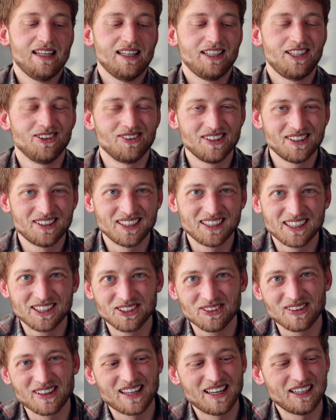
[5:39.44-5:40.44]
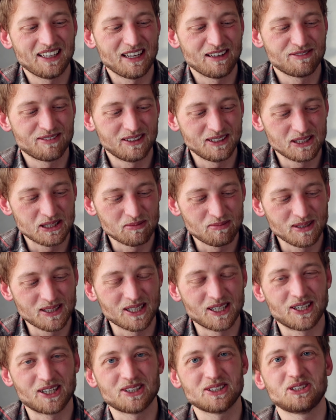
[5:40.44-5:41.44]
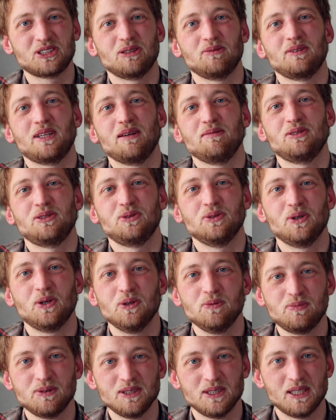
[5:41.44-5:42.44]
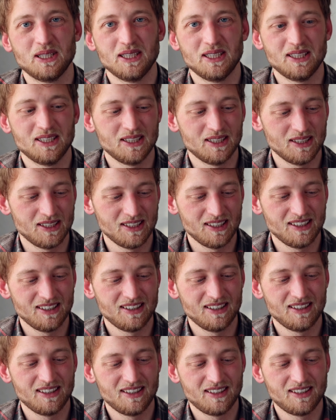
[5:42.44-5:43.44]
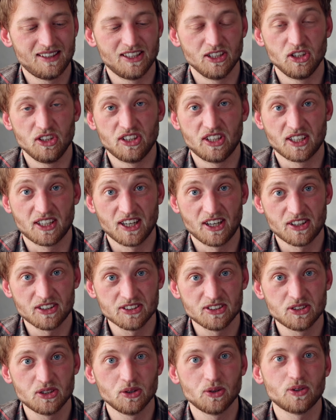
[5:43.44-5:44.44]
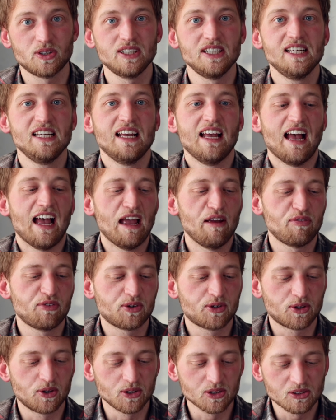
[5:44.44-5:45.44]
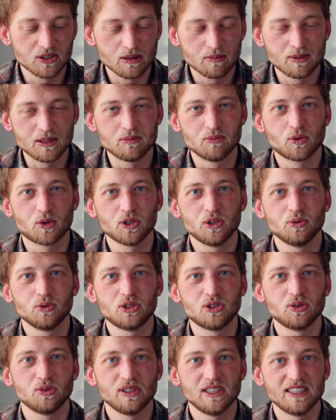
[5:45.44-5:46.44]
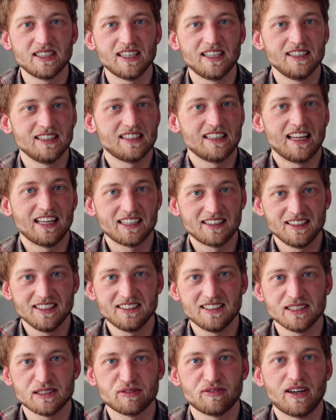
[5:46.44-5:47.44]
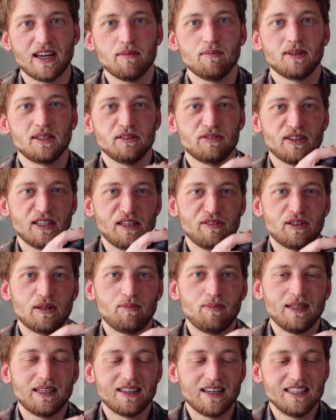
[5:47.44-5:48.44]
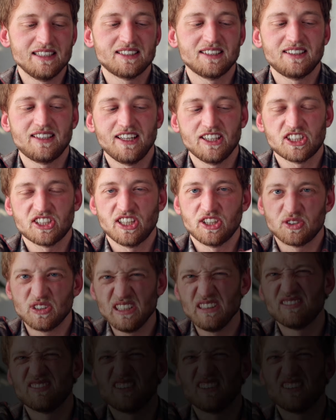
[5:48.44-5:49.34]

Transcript: The only thing I don't like, I find it a bit hard sometimes to open the card door. I've gotten a bit more used to it, and like this it's fine, but if I have the big lens attached, I really